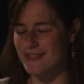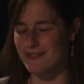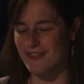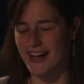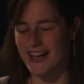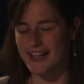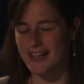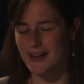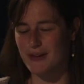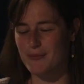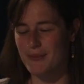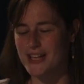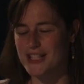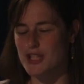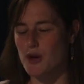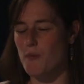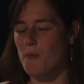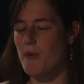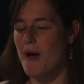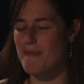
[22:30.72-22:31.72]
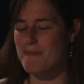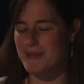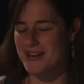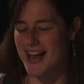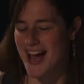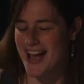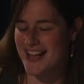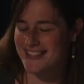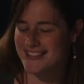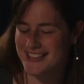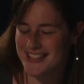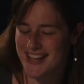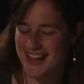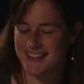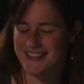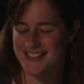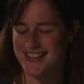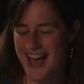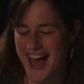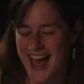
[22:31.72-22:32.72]
finding a way to weaponize the
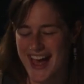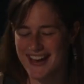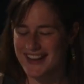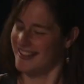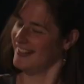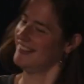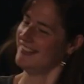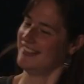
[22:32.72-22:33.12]
undead.